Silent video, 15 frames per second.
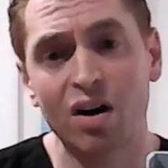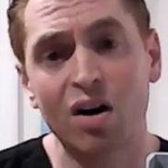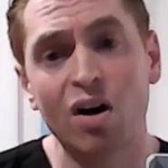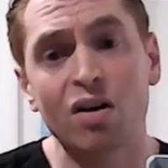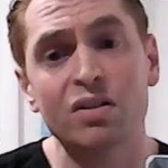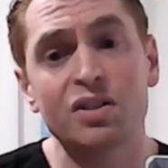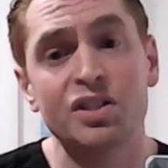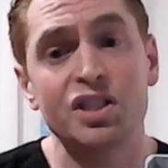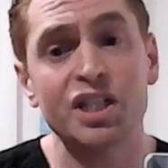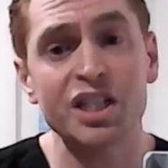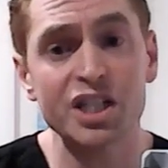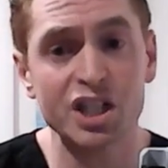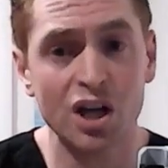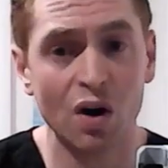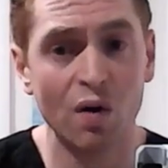called
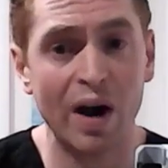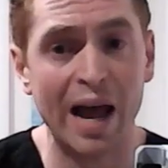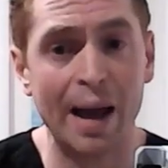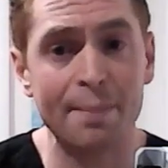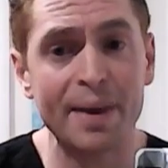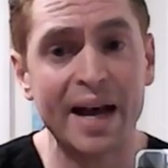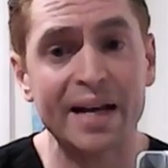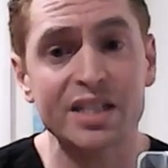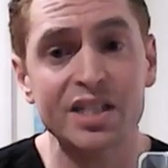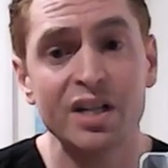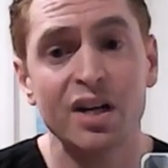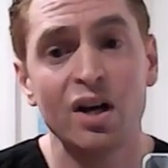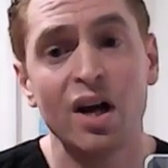DISCO MS